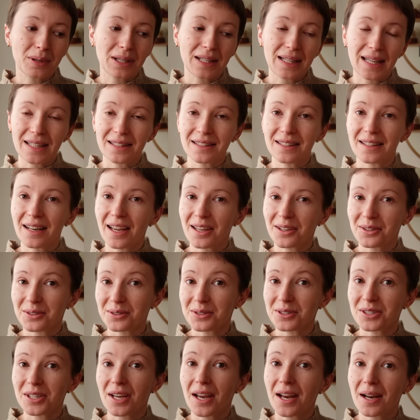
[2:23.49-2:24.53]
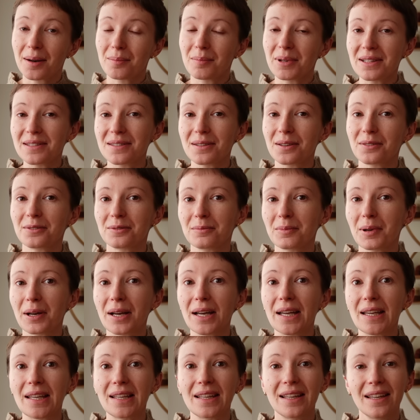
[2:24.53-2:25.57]
glad that I could share bits of
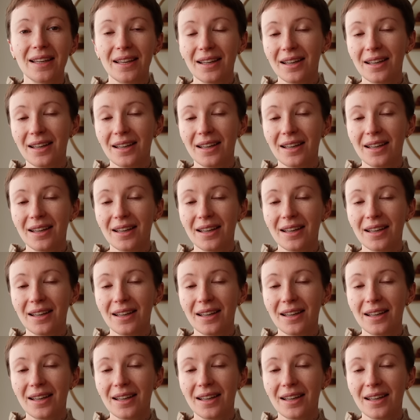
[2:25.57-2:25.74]
my